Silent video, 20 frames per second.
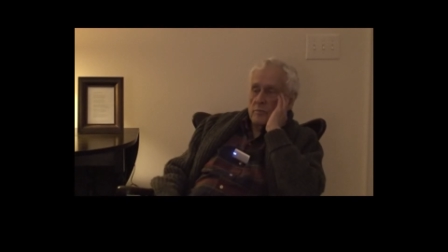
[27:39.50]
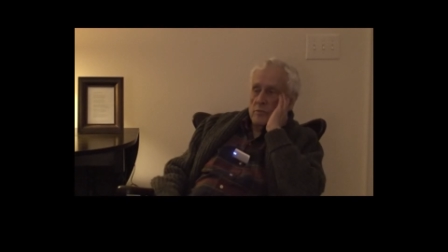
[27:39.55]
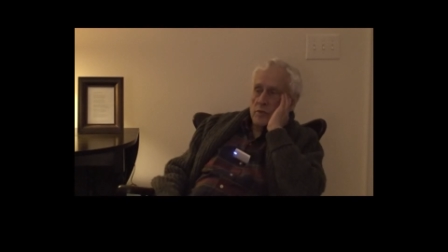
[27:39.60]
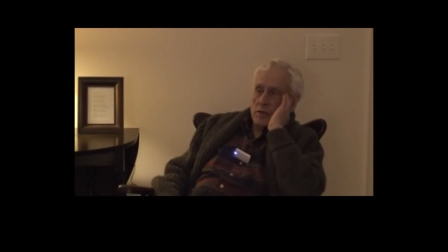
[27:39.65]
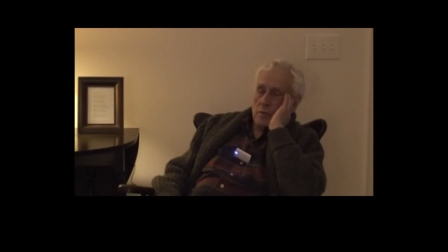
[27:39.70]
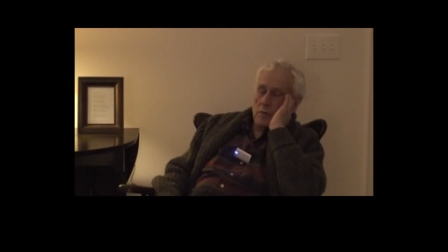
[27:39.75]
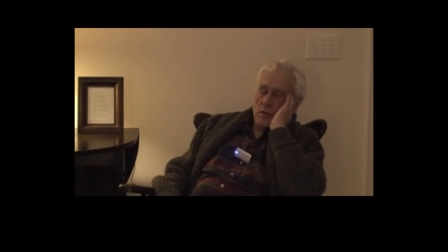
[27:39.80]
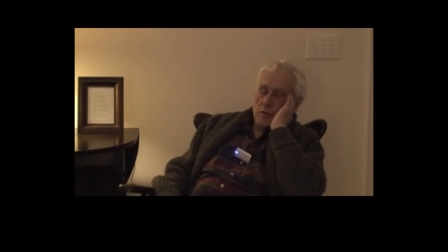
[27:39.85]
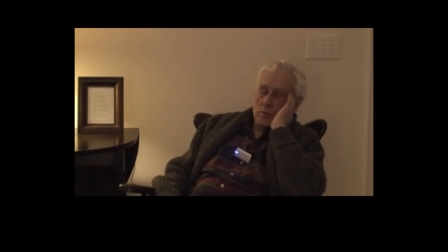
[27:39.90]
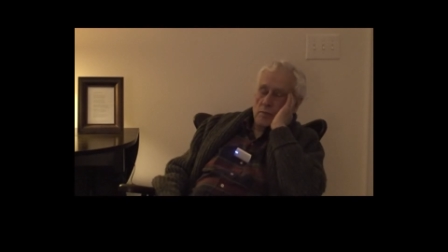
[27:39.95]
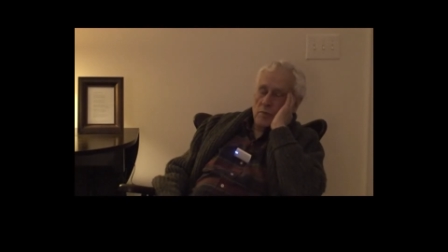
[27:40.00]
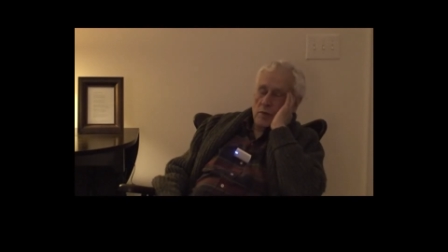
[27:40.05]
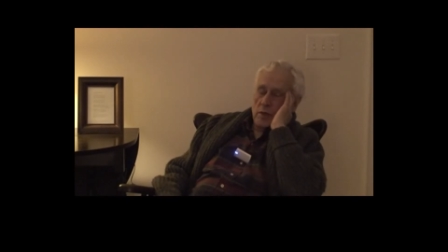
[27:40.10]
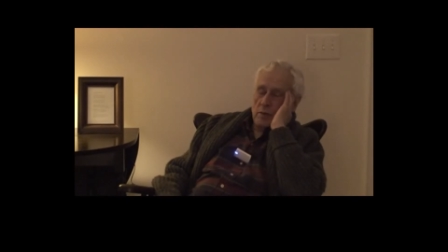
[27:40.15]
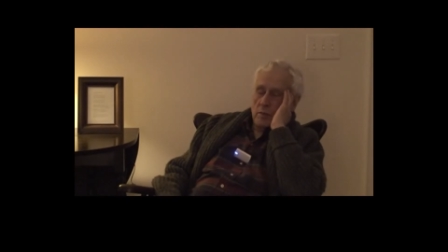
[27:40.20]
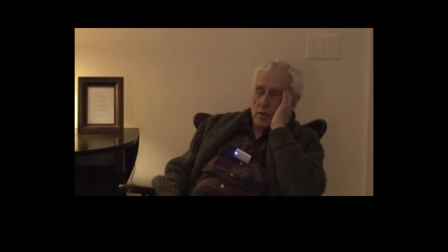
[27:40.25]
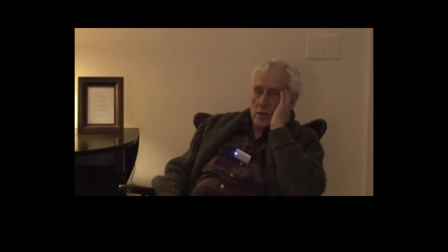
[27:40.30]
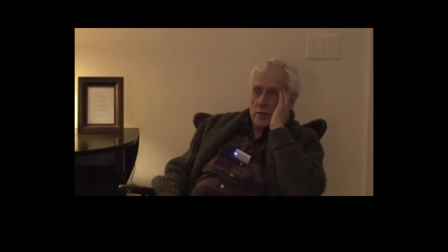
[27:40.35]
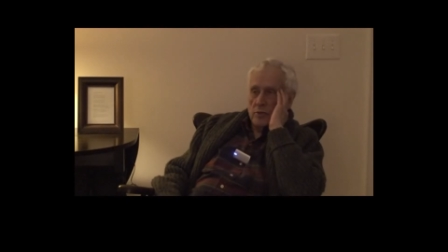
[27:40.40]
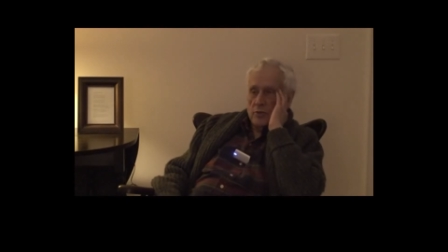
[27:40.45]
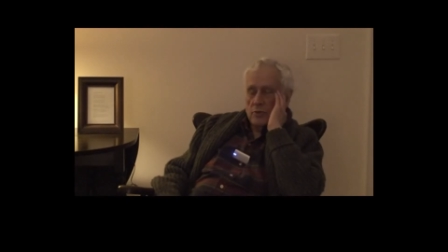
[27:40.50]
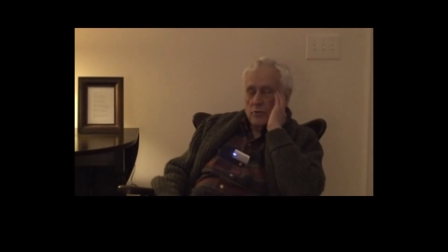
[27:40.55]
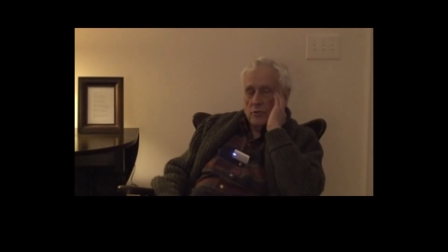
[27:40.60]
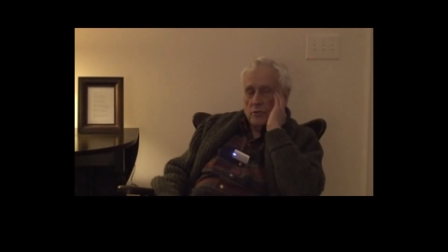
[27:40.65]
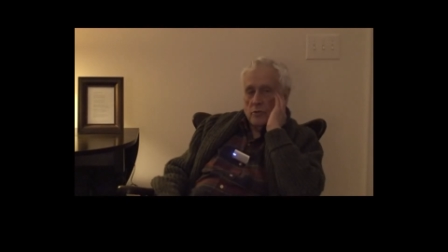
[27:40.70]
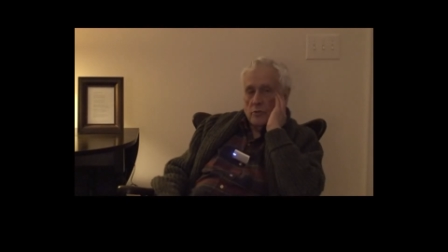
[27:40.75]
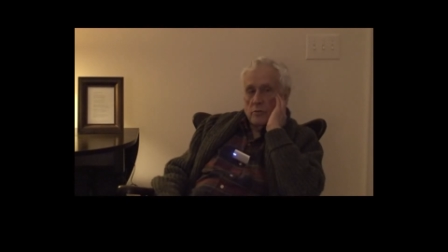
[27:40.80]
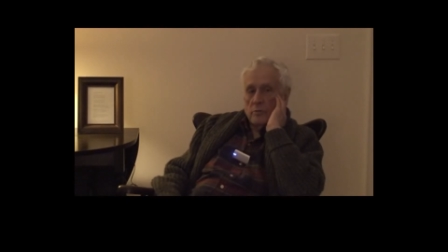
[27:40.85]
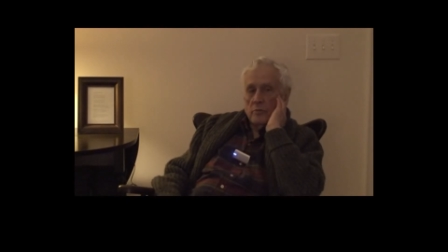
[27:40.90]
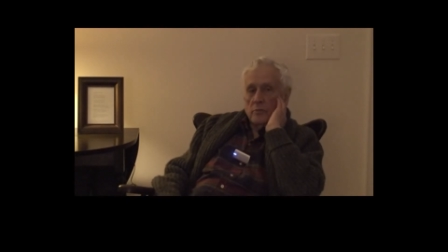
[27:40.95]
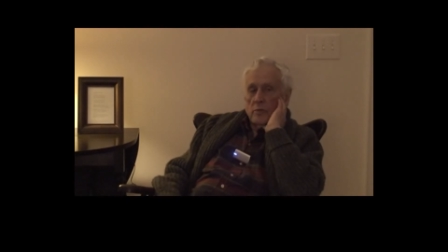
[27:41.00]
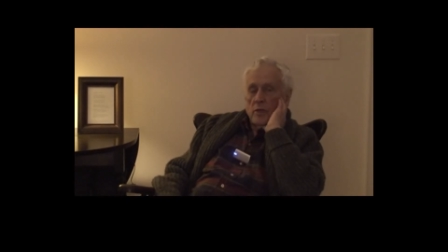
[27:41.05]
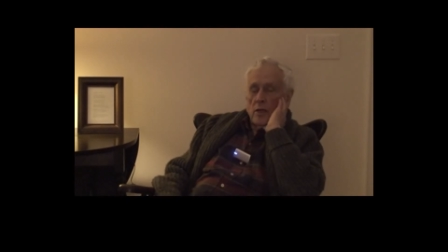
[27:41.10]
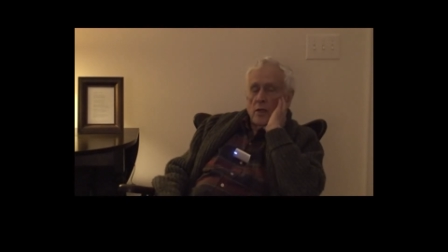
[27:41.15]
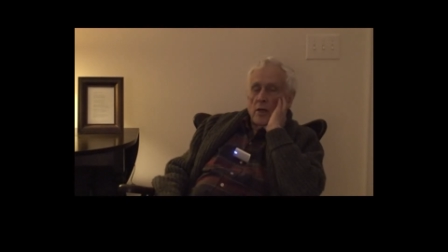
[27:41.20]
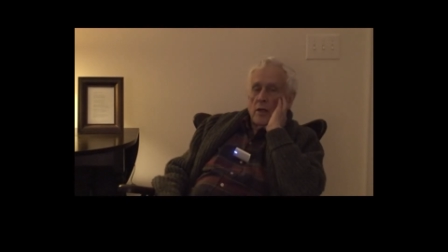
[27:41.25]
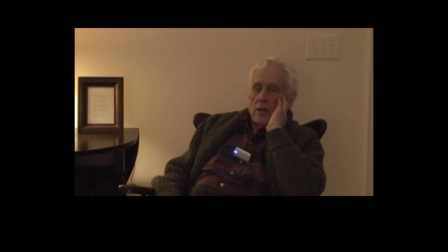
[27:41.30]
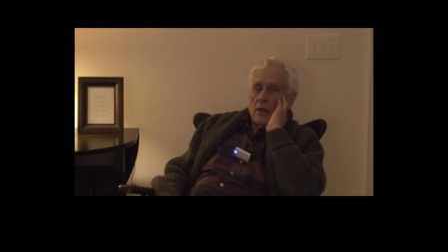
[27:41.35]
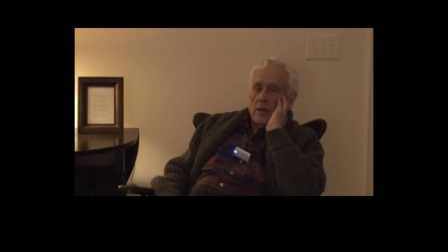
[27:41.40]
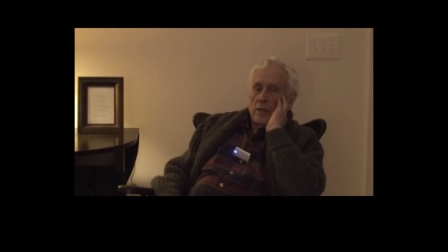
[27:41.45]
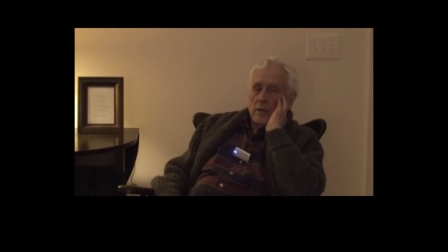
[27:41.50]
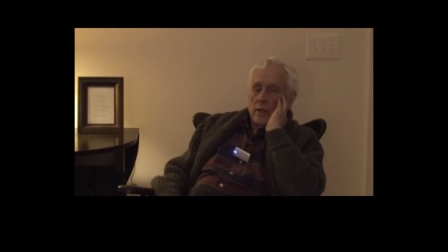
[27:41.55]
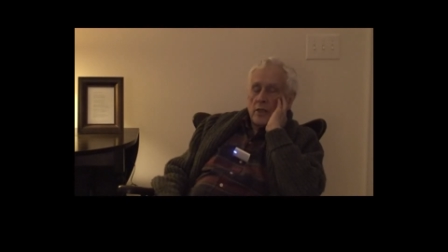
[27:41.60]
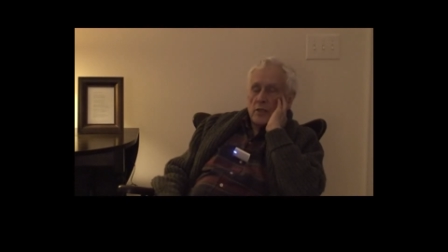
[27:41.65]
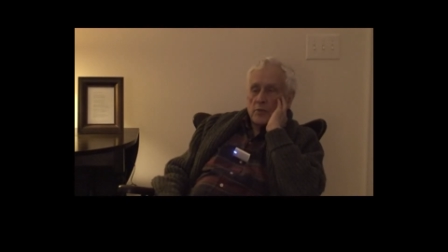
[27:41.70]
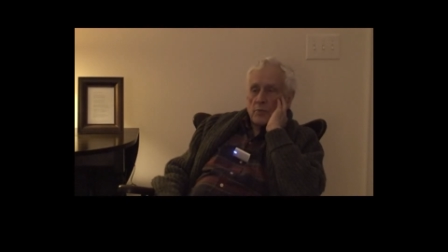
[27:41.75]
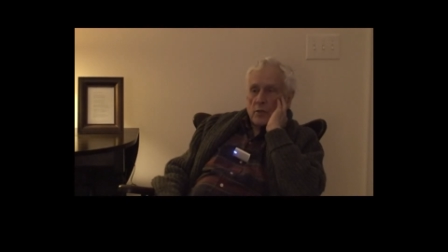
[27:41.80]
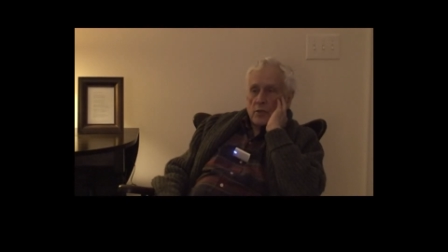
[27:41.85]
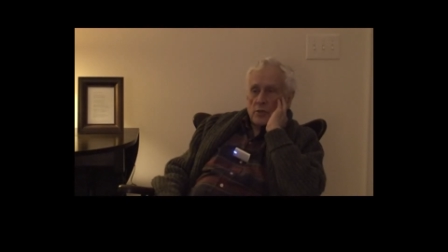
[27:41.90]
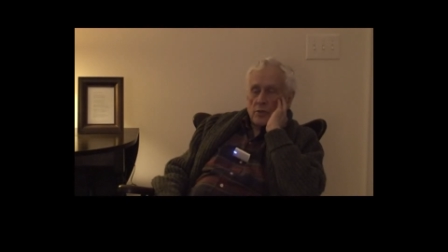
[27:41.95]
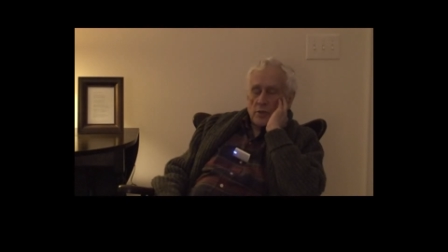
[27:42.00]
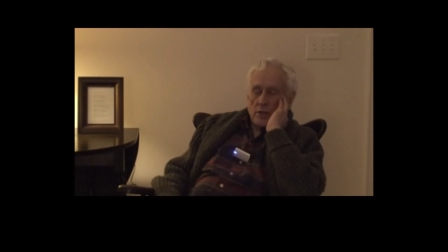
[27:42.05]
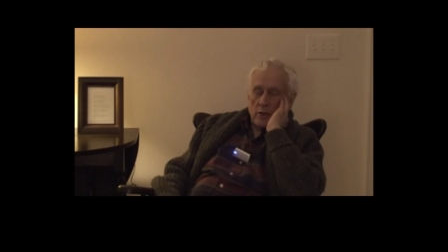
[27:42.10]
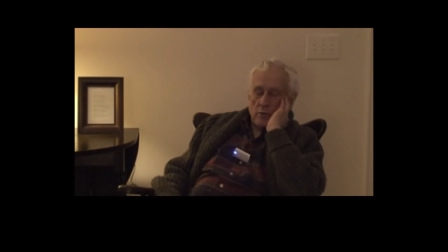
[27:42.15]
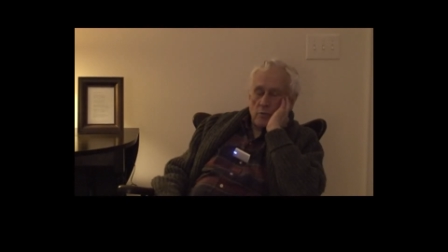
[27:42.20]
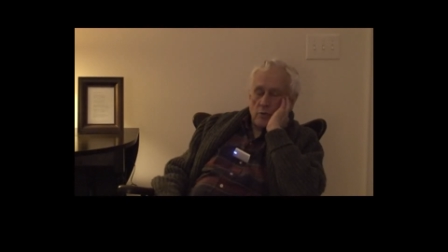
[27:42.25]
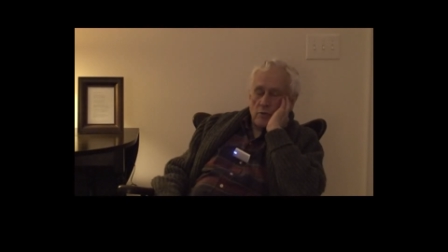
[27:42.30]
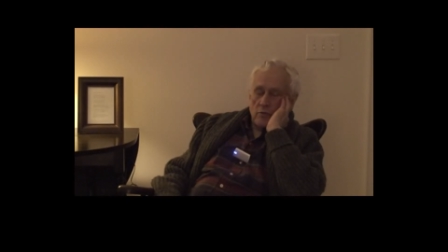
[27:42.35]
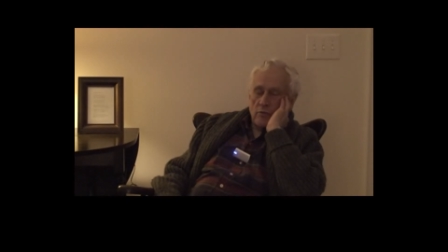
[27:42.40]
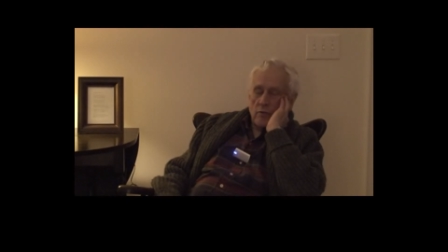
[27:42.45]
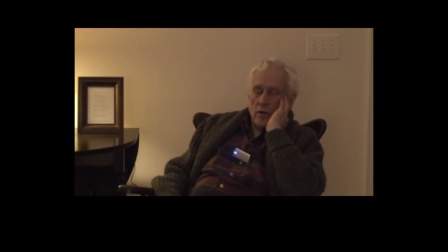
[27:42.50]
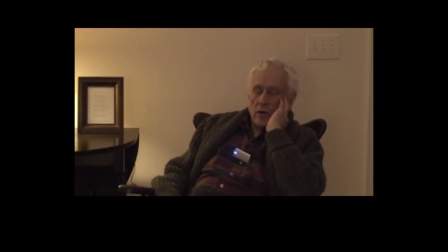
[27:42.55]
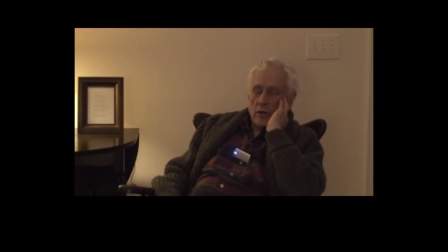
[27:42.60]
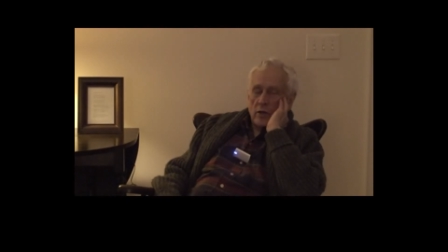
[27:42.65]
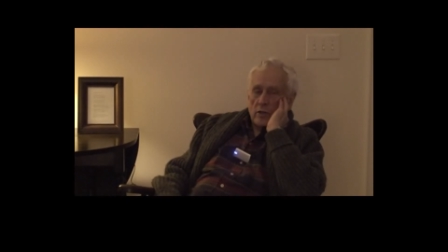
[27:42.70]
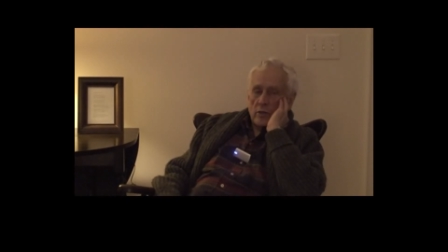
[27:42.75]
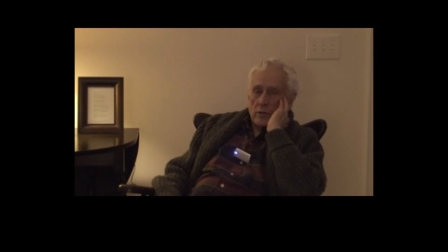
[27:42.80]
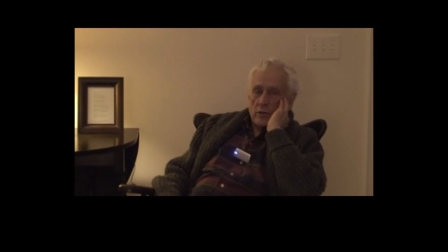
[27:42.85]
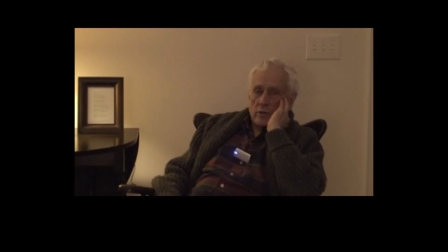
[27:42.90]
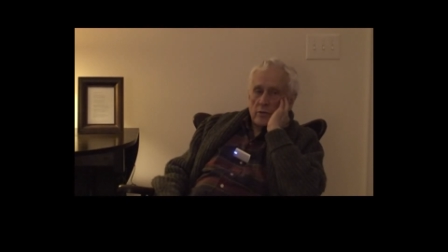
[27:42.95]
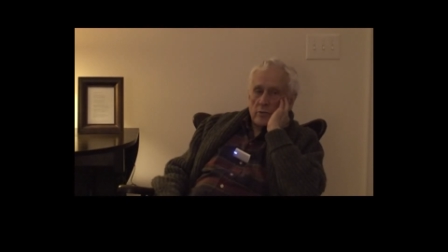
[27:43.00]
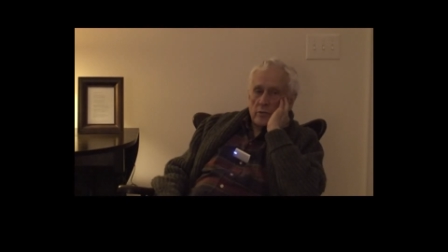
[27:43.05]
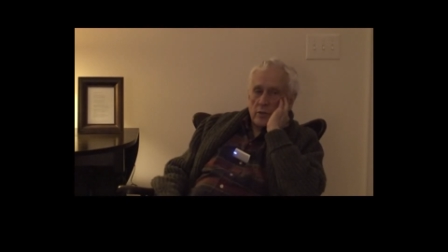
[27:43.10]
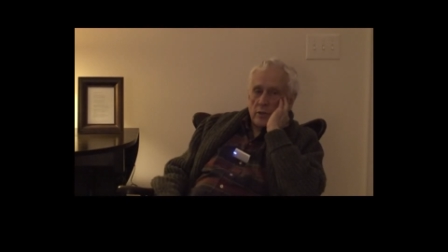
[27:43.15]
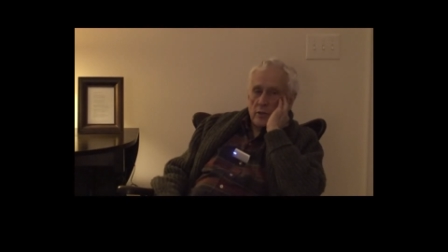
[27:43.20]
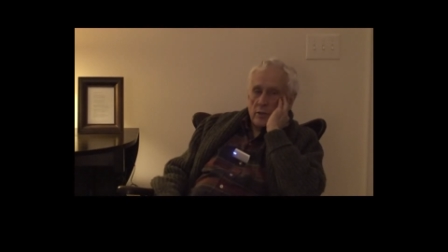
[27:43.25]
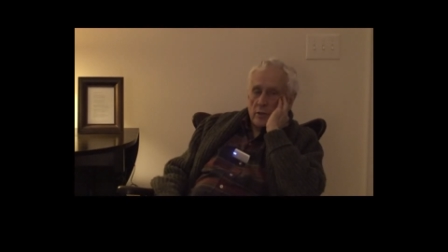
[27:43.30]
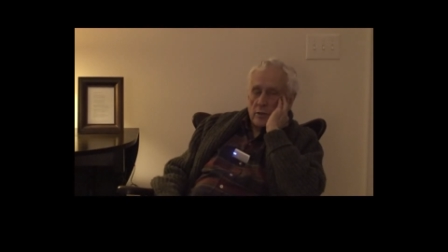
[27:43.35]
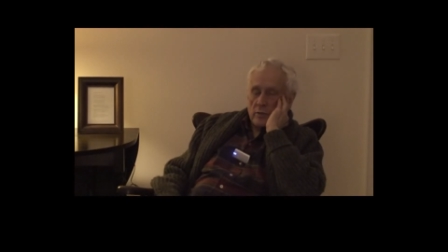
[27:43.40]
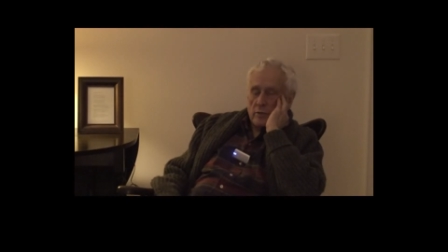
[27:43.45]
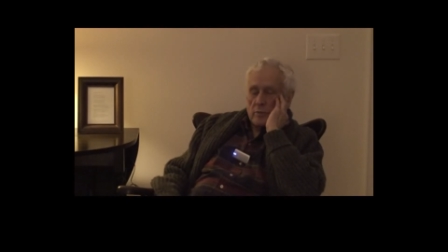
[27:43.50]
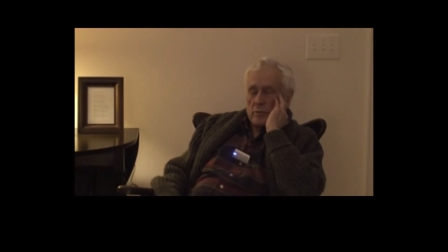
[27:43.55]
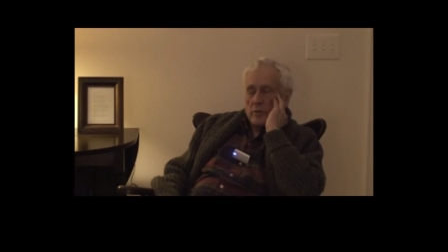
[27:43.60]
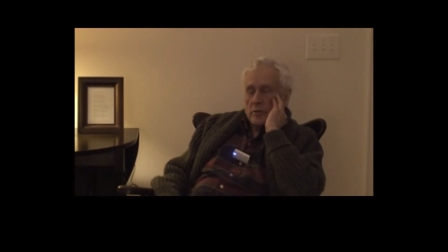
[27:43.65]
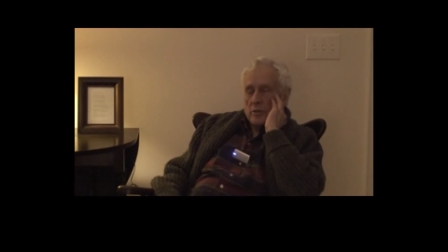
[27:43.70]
some of them, but I'm not sure. Not as much as I would have wanted to do, I,